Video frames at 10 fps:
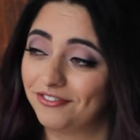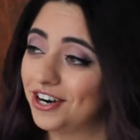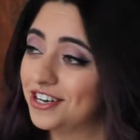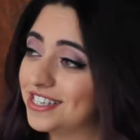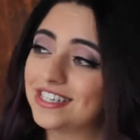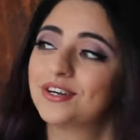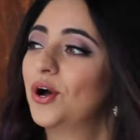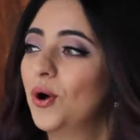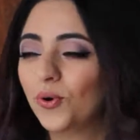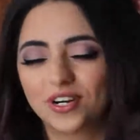first.
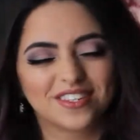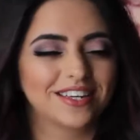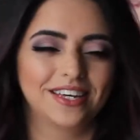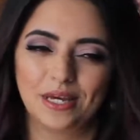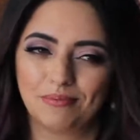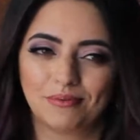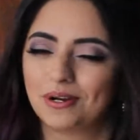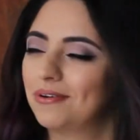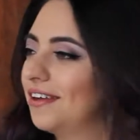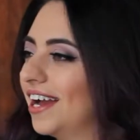We're just gonna keep it
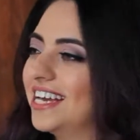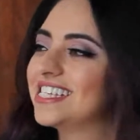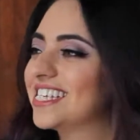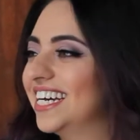real with you guys.